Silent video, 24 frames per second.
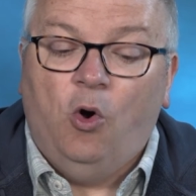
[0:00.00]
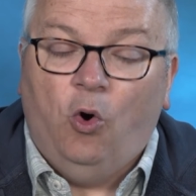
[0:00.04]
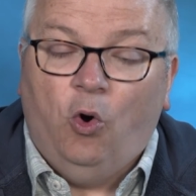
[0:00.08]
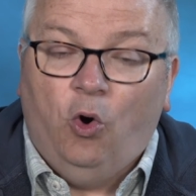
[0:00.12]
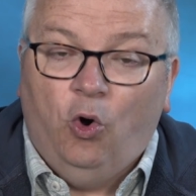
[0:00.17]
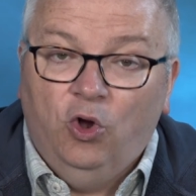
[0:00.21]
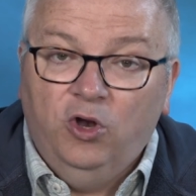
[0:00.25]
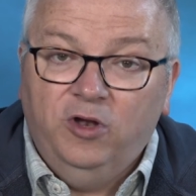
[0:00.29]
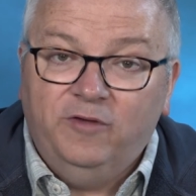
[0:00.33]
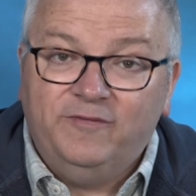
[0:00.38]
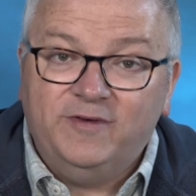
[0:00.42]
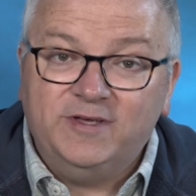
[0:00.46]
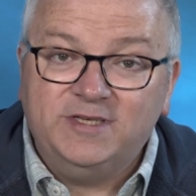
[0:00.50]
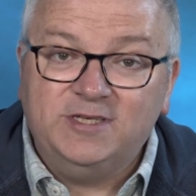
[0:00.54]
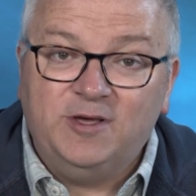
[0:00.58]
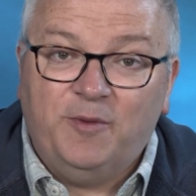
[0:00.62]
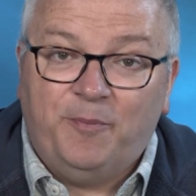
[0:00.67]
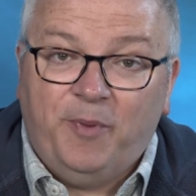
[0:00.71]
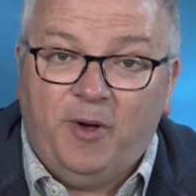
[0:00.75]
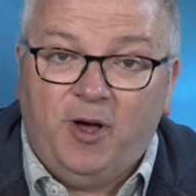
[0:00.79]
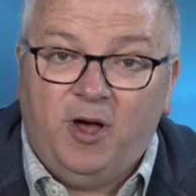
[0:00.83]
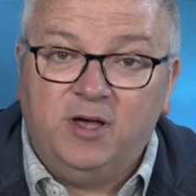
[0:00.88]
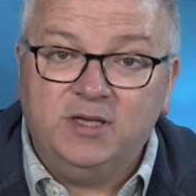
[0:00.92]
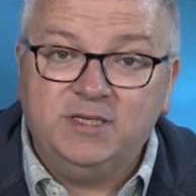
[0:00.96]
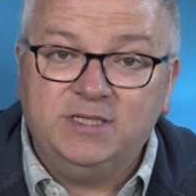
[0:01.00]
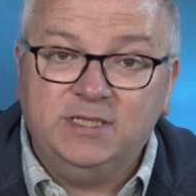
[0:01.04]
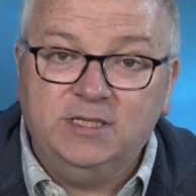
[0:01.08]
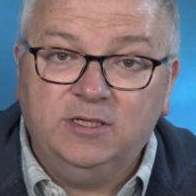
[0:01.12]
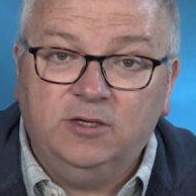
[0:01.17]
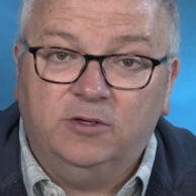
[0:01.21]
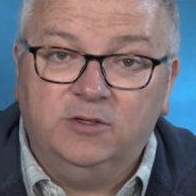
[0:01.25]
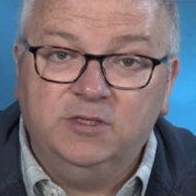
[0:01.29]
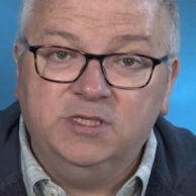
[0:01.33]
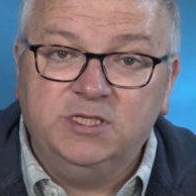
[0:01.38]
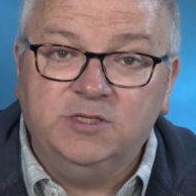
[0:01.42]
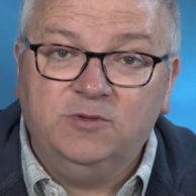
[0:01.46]
All of us are
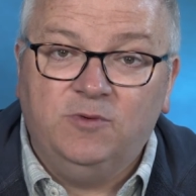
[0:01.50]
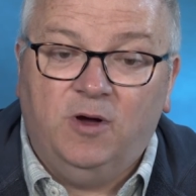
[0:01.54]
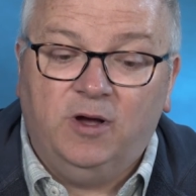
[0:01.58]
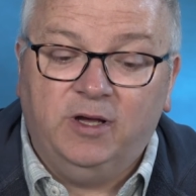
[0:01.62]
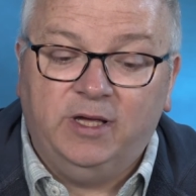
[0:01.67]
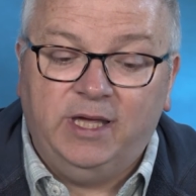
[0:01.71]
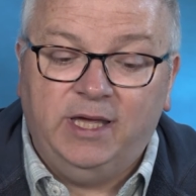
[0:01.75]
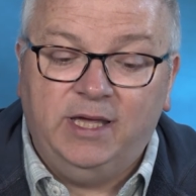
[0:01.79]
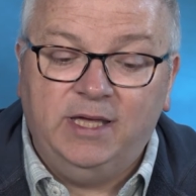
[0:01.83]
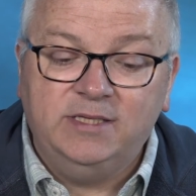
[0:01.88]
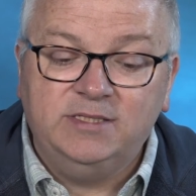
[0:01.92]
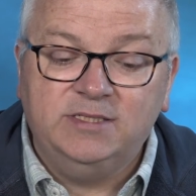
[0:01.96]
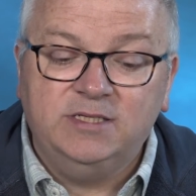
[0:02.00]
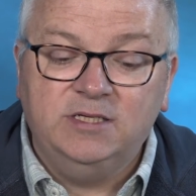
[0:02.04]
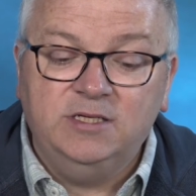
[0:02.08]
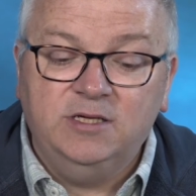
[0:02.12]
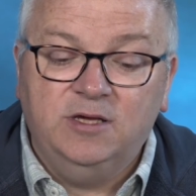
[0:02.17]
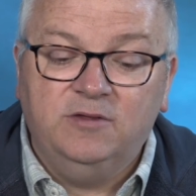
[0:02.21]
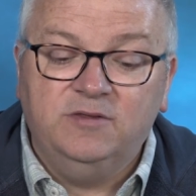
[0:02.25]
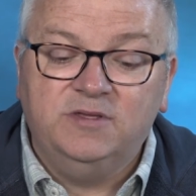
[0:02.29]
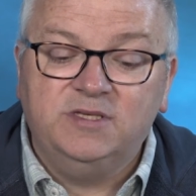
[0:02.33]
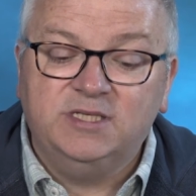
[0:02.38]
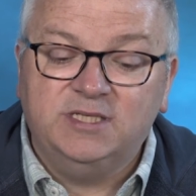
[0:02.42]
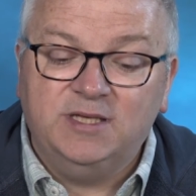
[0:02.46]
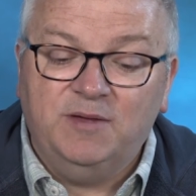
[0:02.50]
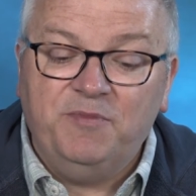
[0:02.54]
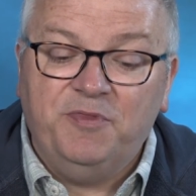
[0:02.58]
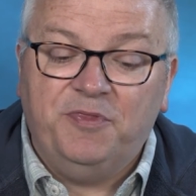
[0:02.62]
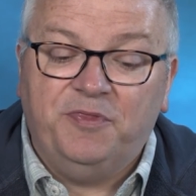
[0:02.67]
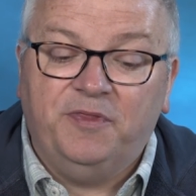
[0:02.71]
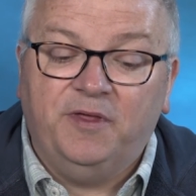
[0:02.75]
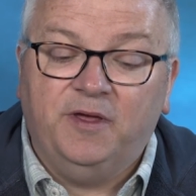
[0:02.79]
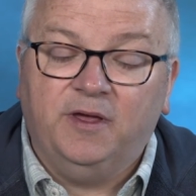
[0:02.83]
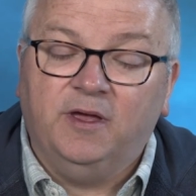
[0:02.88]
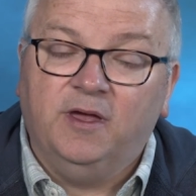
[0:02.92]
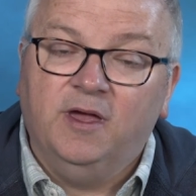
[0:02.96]
passing on to our kids and youth
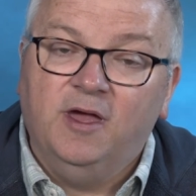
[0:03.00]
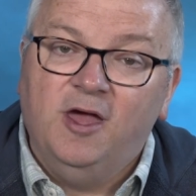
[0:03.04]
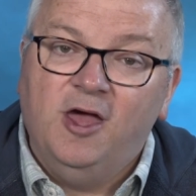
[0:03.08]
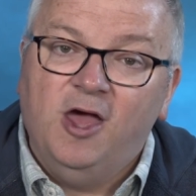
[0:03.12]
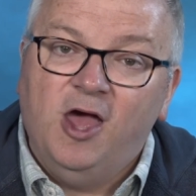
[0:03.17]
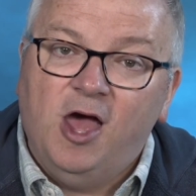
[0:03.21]
something